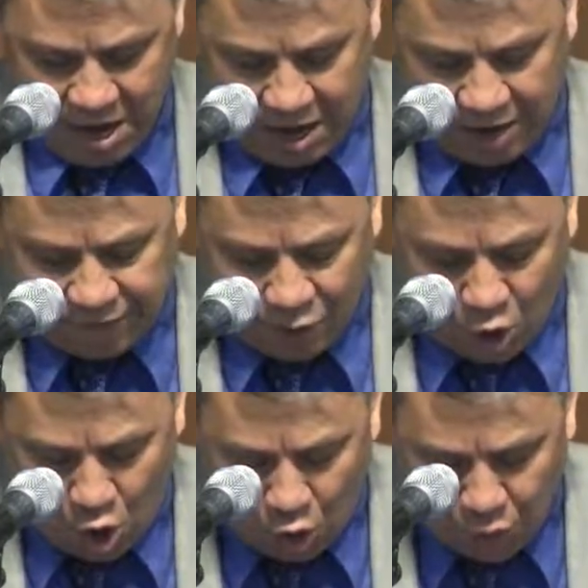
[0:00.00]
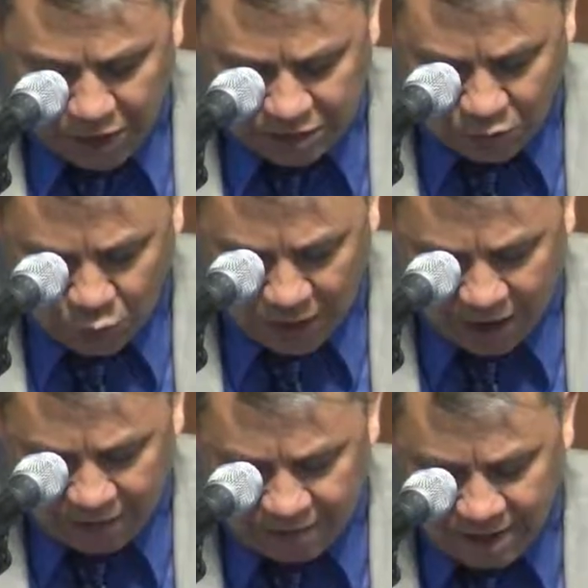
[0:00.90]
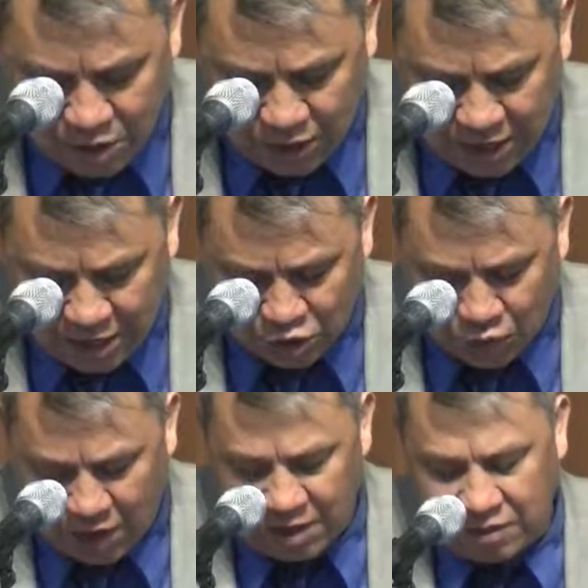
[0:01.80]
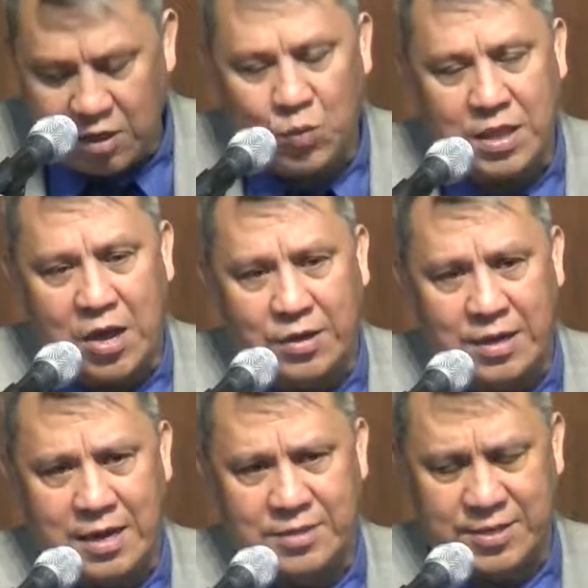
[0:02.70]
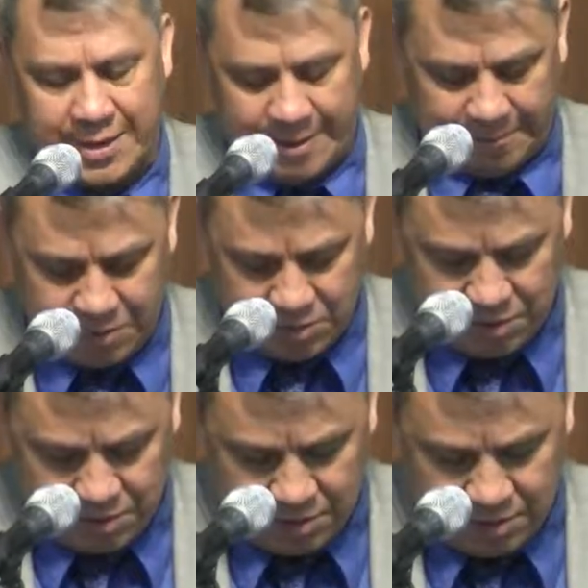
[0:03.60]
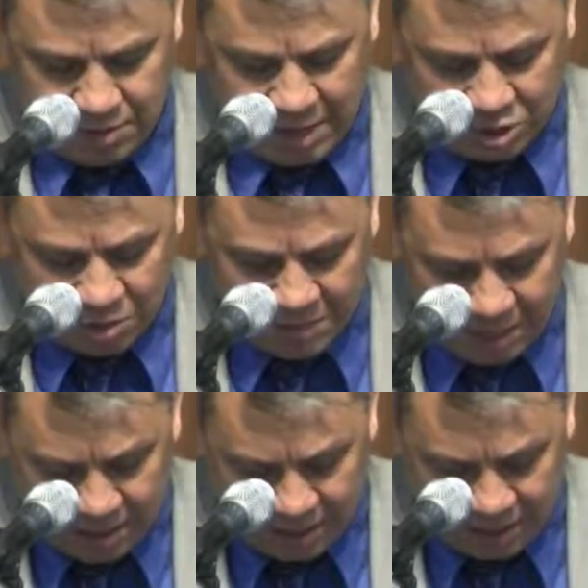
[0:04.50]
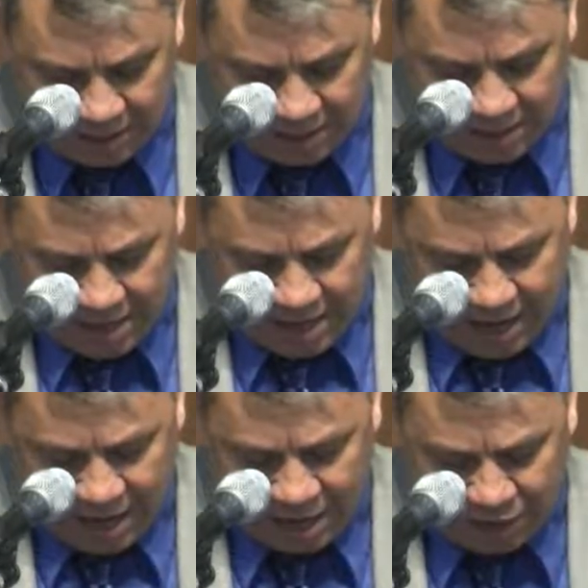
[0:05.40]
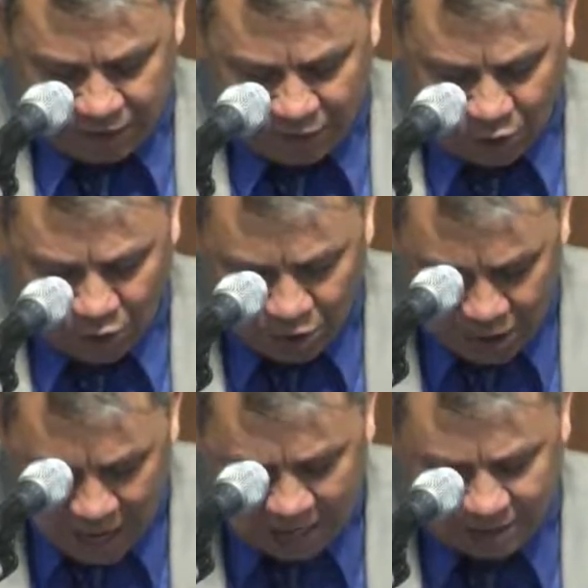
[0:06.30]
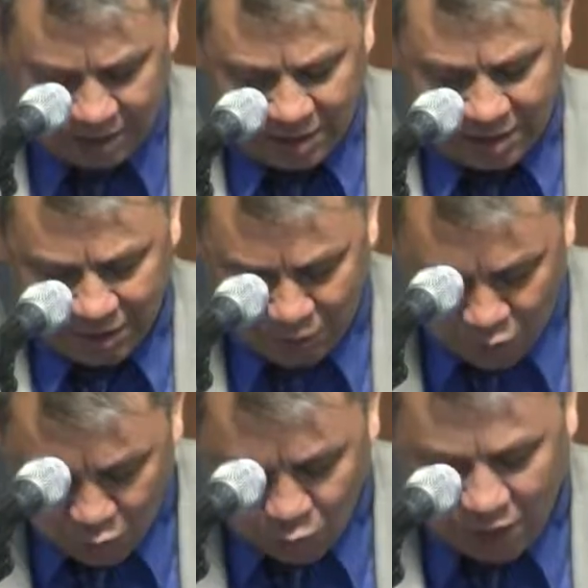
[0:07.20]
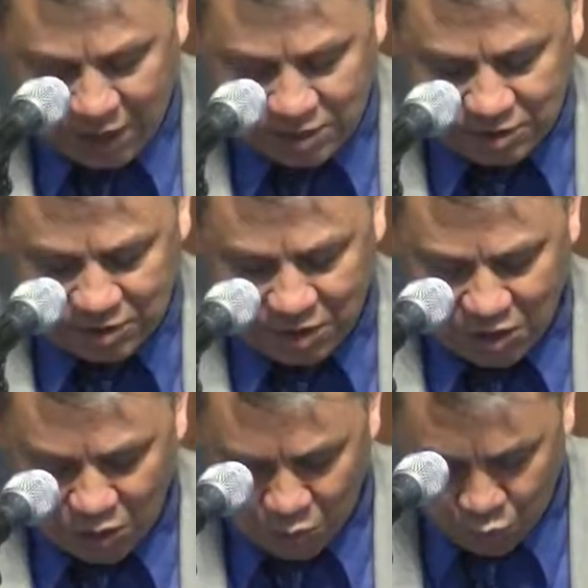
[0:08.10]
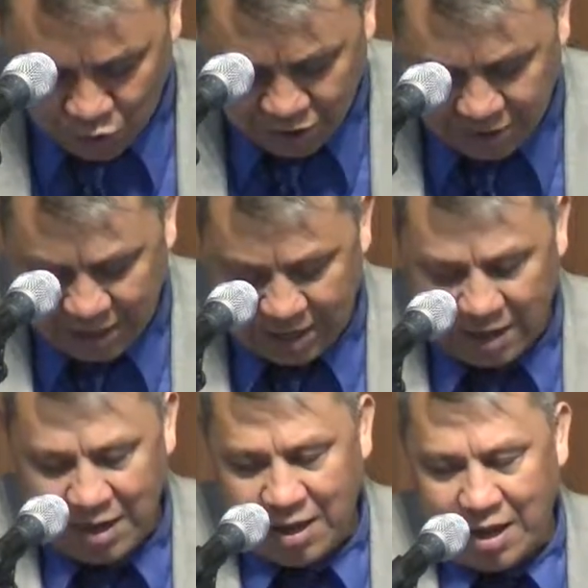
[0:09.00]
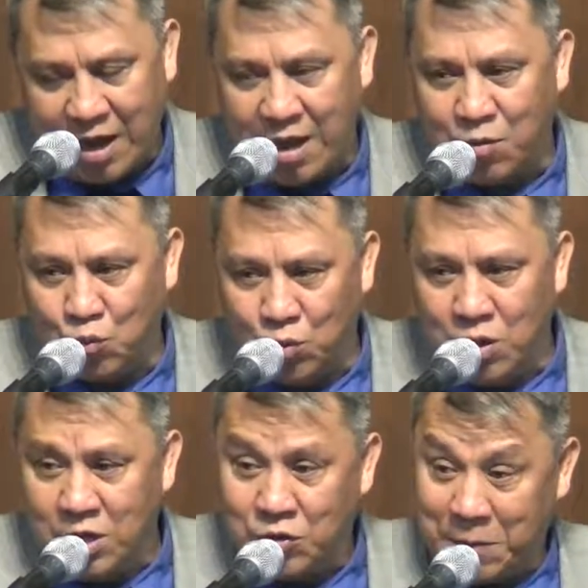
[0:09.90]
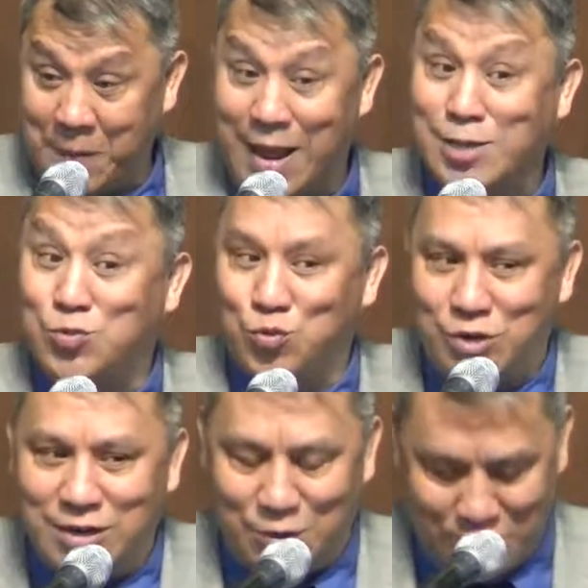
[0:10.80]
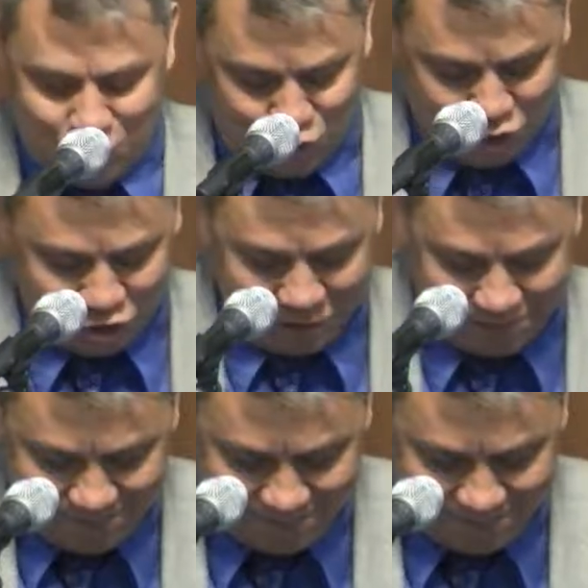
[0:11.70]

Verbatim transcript: if you're always aware that you cannot do anything without God's help. That's humility. And if you're not always worried, and w- replace worry with worship.